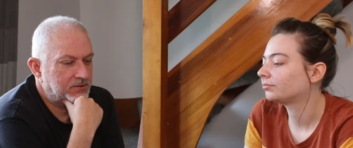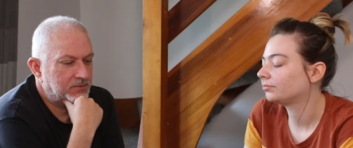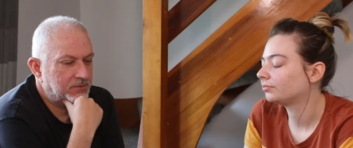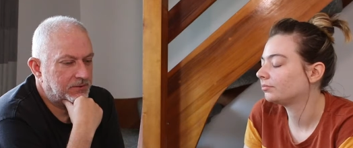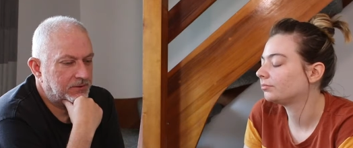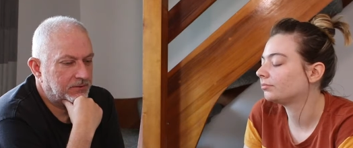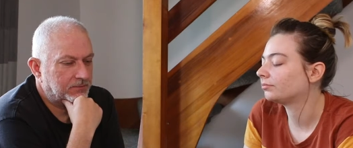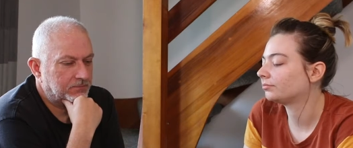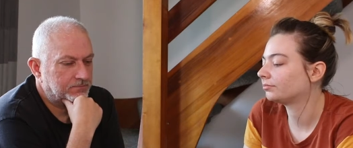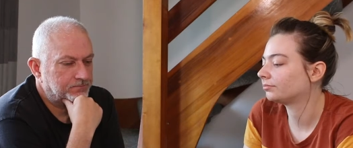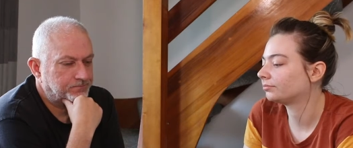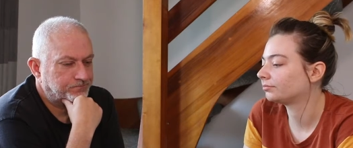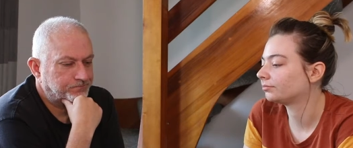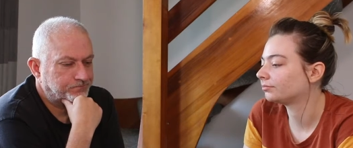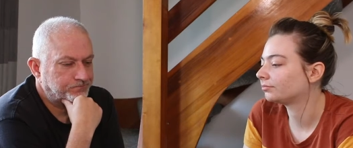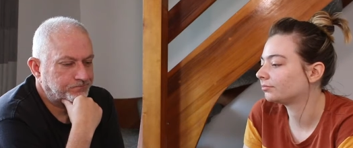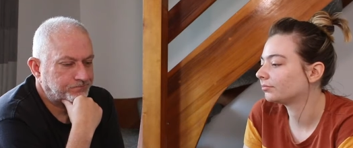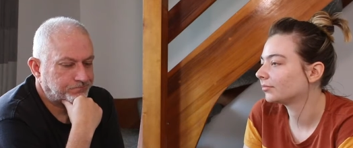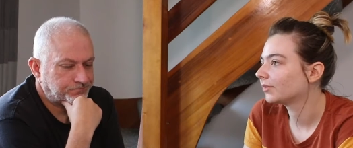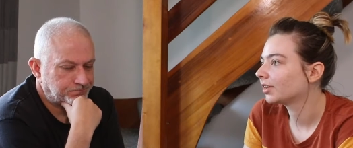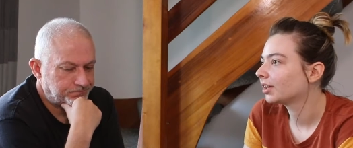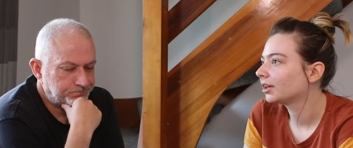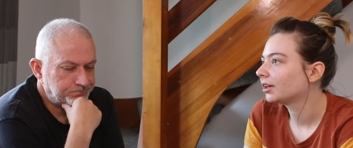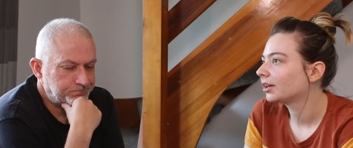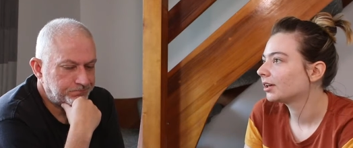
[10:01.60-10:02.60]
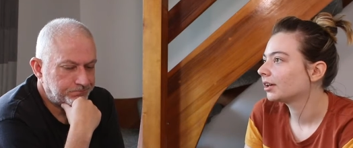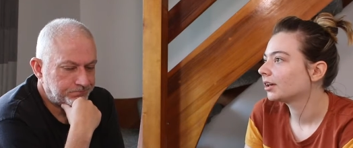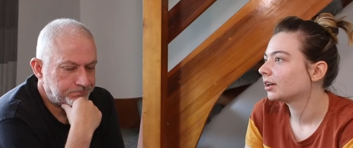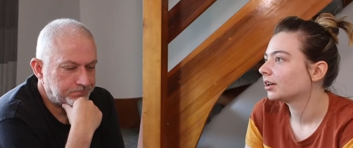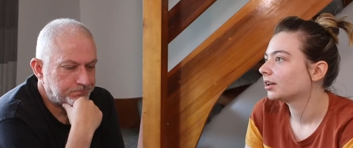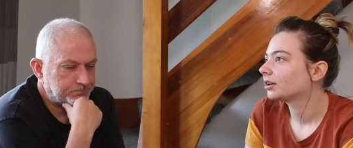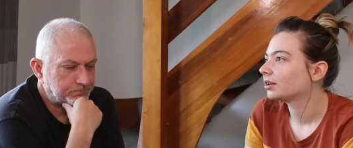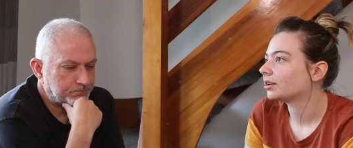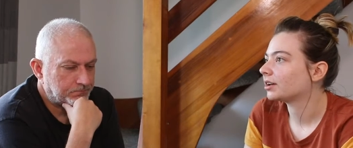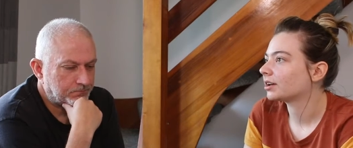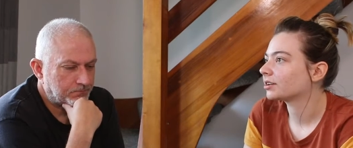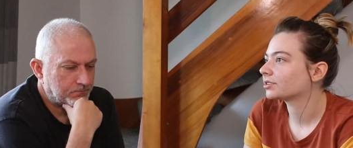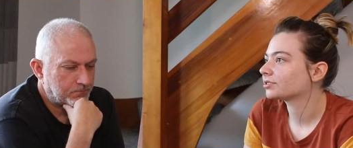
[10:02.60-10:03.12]
Speaker 1: to it. Mm-hmm.
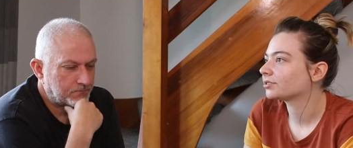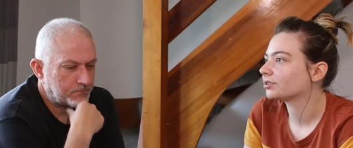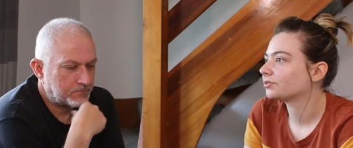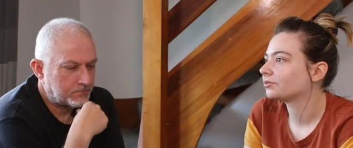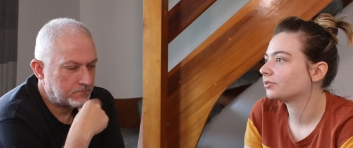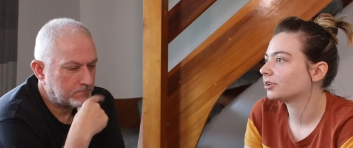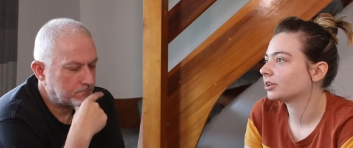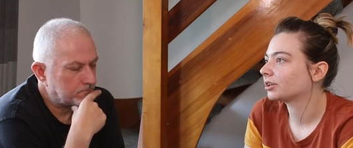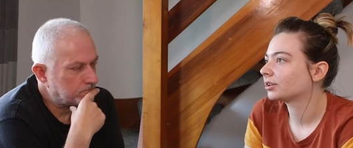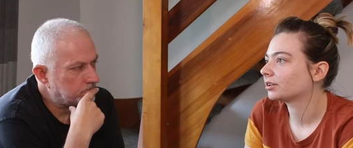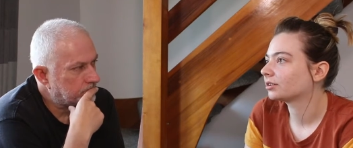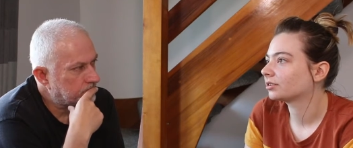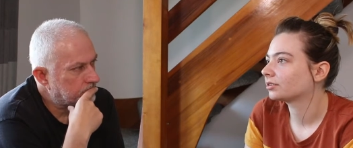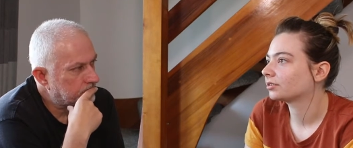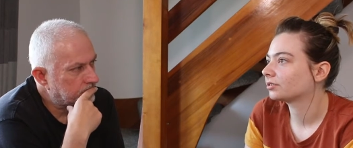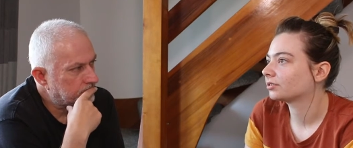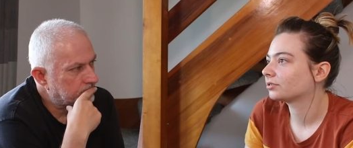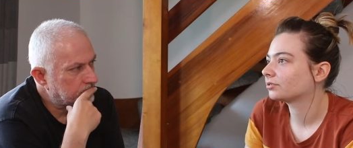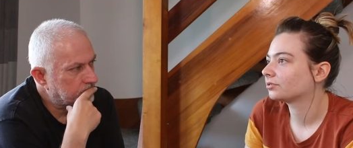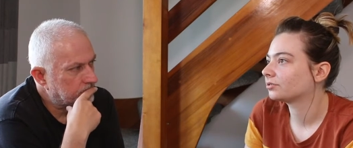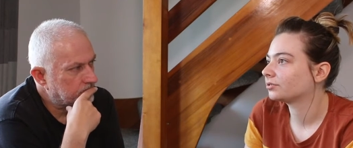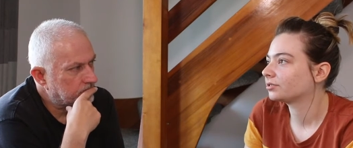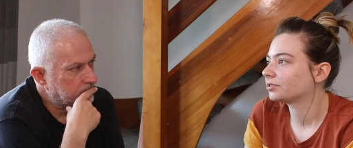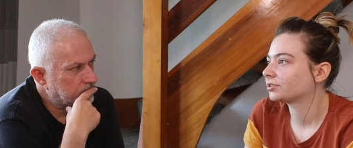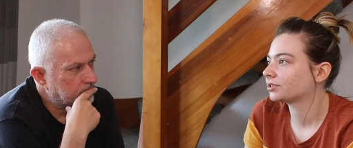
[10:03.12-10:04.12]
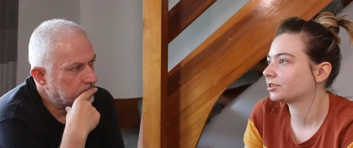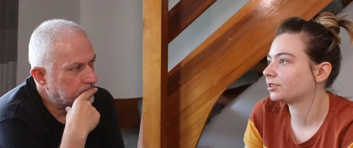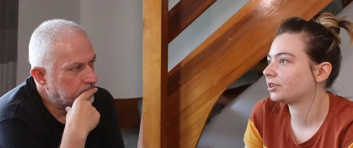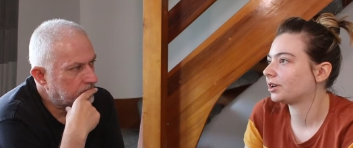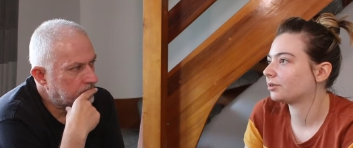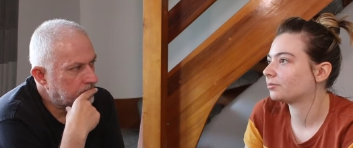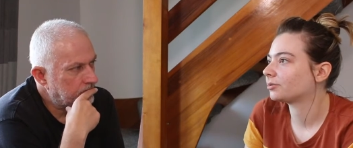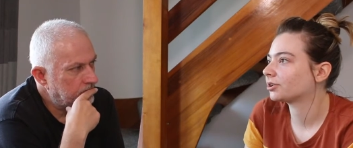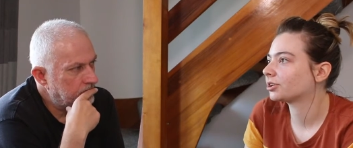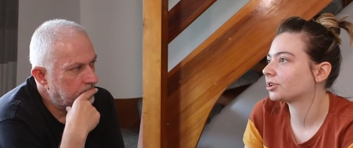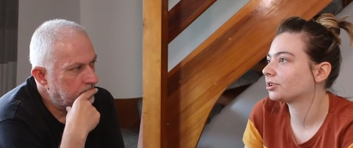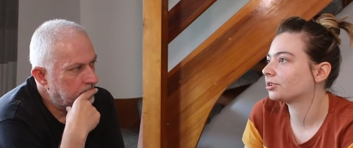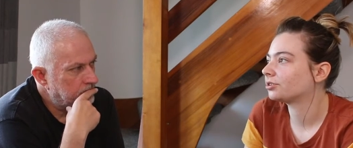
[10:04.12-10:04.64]
Yeah, so I think so. Yeah,
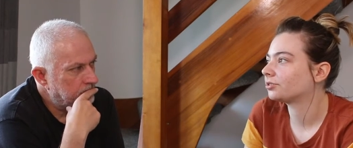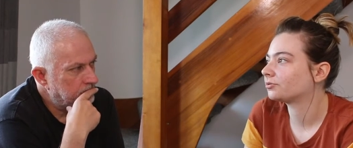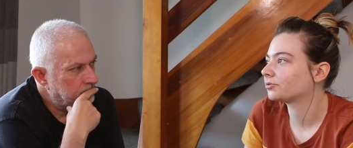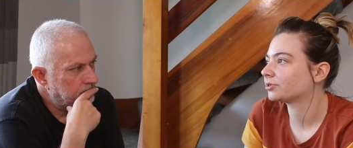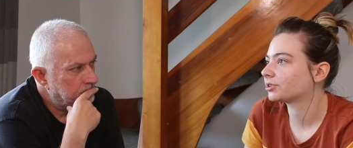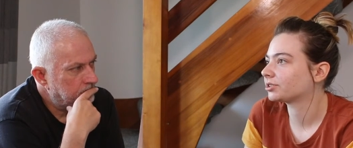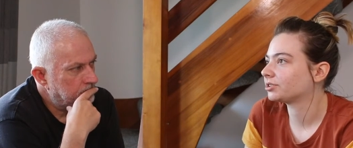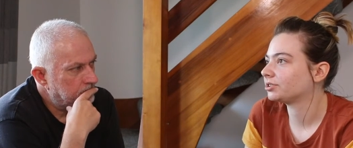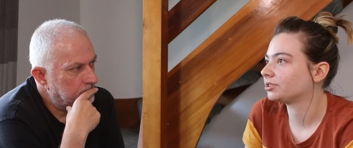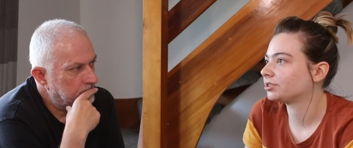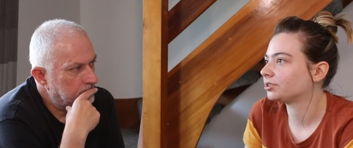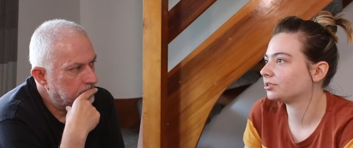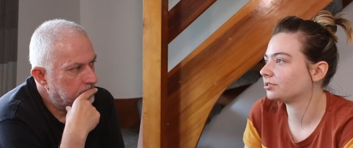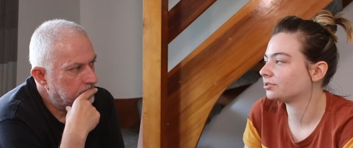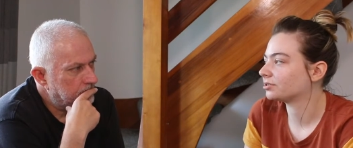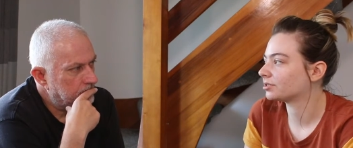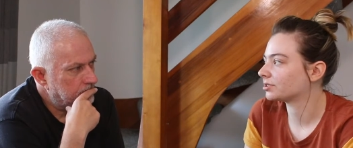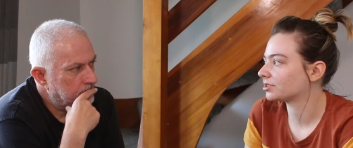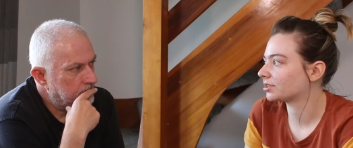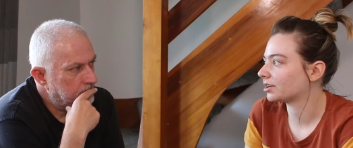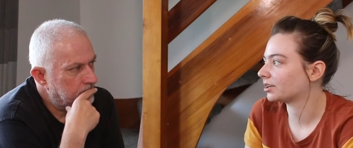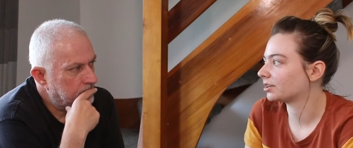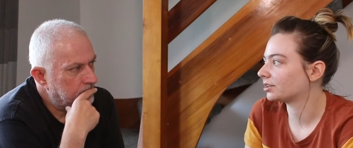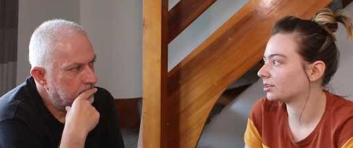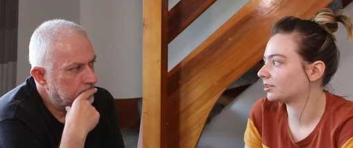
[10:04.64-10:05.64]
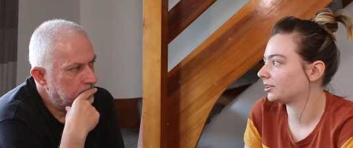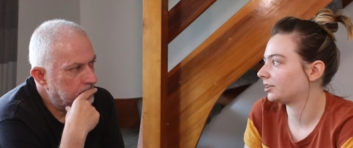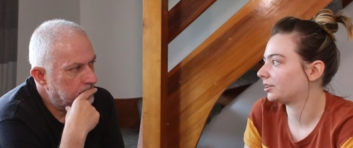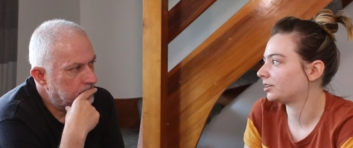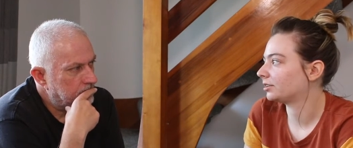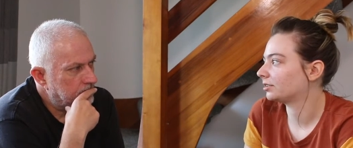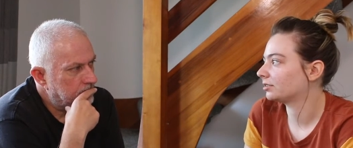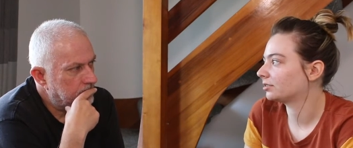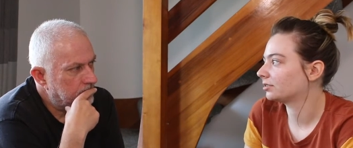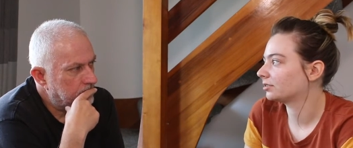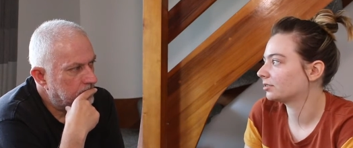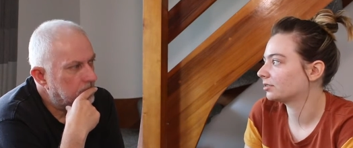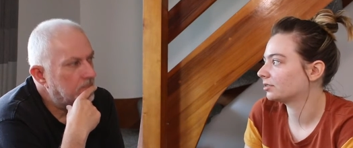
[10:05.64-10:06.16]
we're going to obviously do the
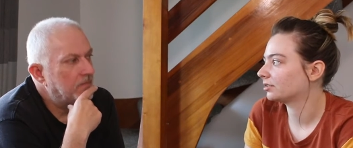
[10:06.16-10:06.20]
cycling.